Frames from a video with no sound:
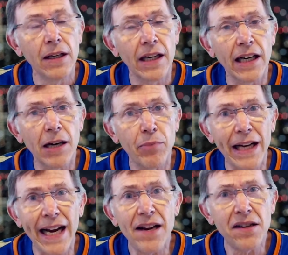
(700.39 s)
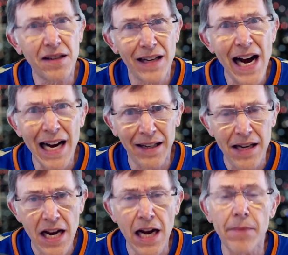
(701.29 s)
But any stock
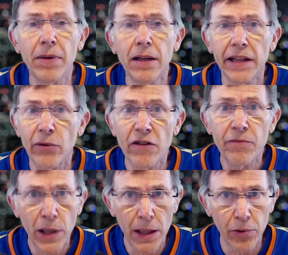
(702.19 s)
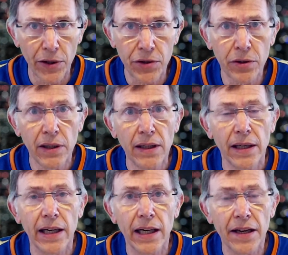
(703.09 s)
team that we've published
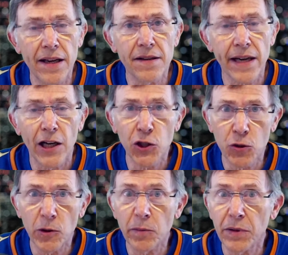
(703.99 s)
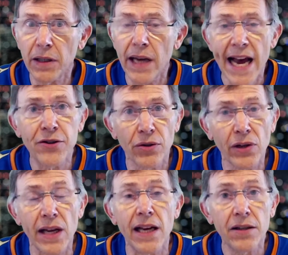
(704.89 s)
is eligible to be
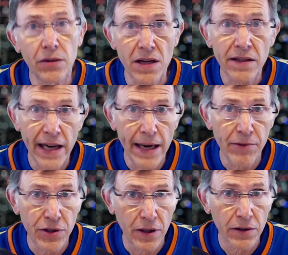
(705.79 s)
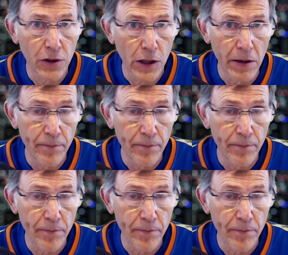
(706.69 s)
entered into the Time Machine tournament.